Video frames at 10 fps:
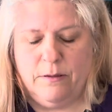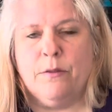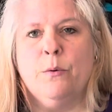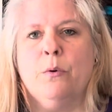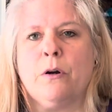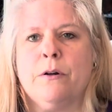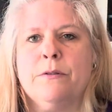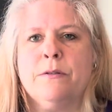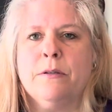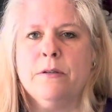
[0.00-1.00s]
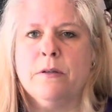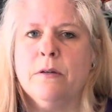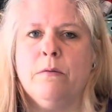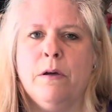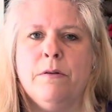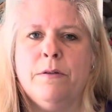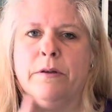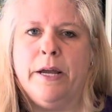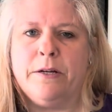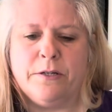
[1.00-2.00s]
the words, whether they'll
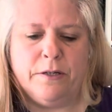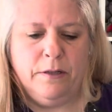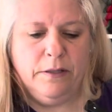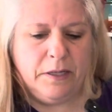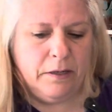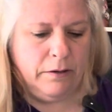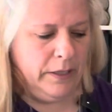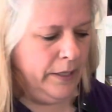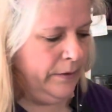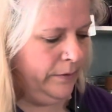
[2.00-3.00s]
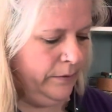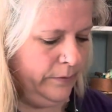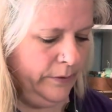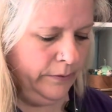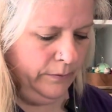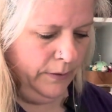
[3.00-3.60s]
actually link or not. I don't know.